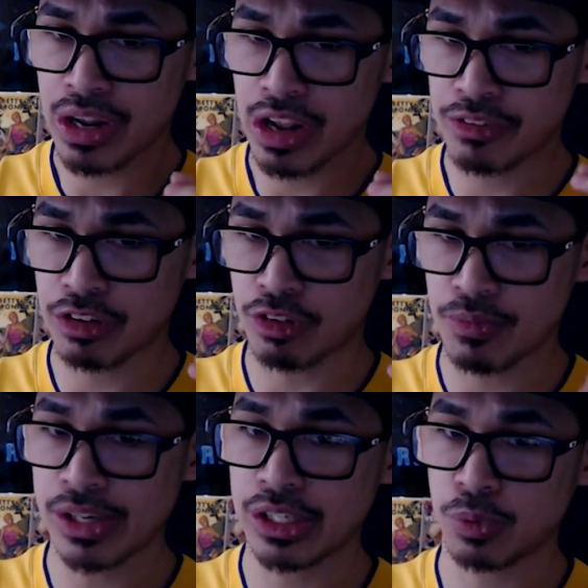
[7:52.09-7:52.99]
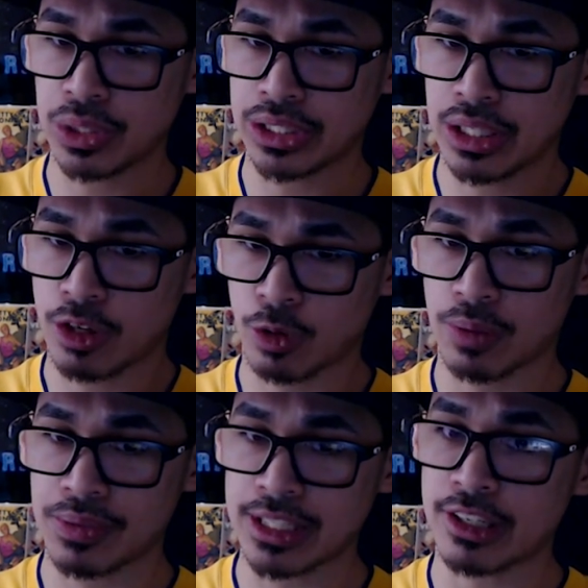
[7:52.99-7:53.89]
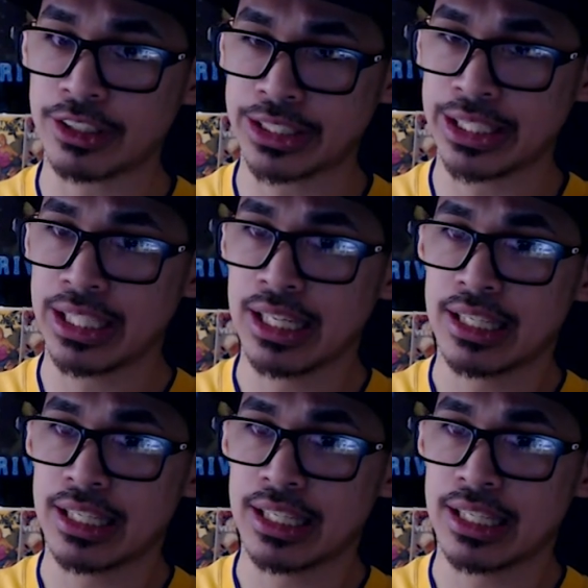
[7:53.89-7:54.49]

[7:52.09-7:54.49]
if you're familiar with Greek mythology,